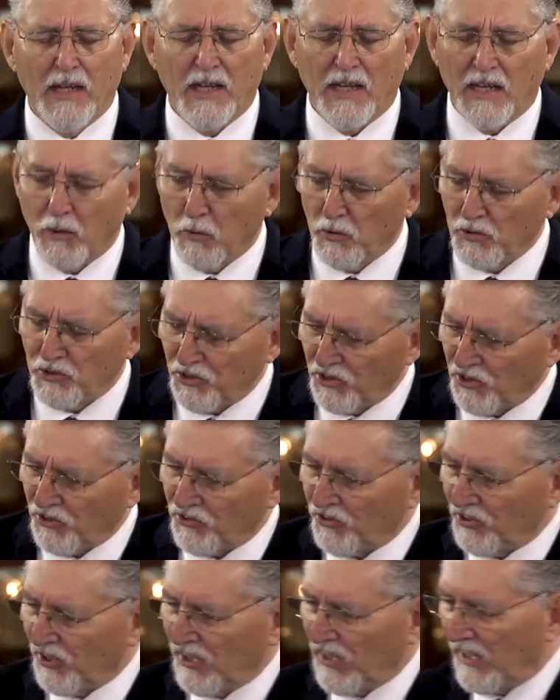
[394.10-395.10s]
and I want you to
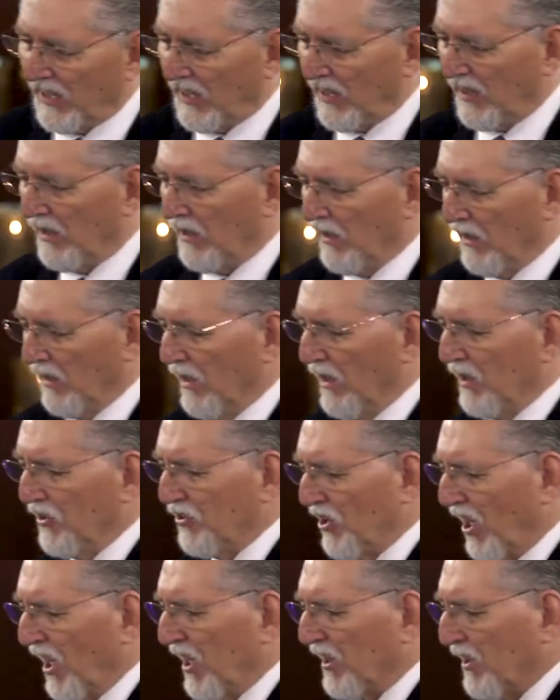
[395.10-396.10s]
see
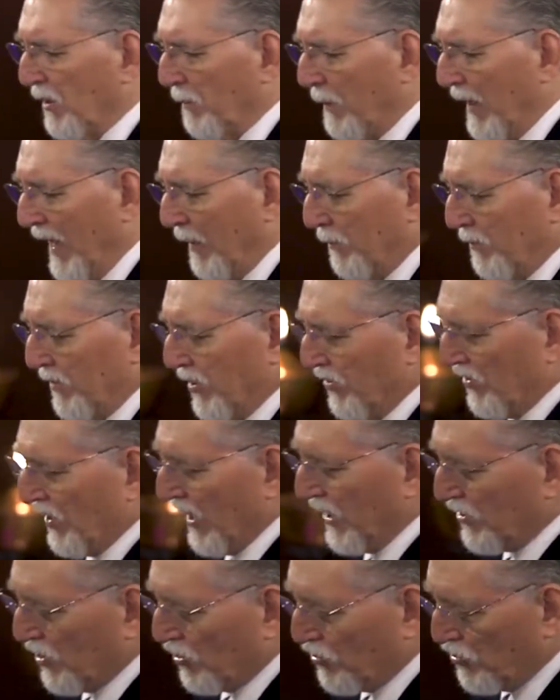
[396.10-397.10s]
John the Baptist
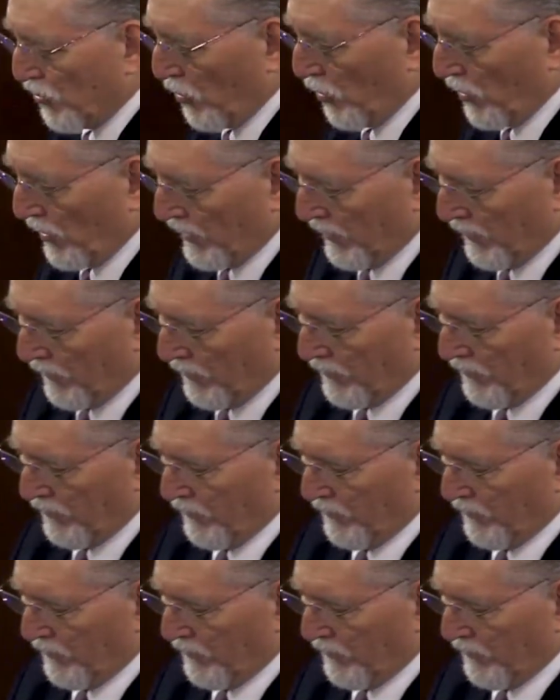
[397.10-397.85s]
at the Jordan,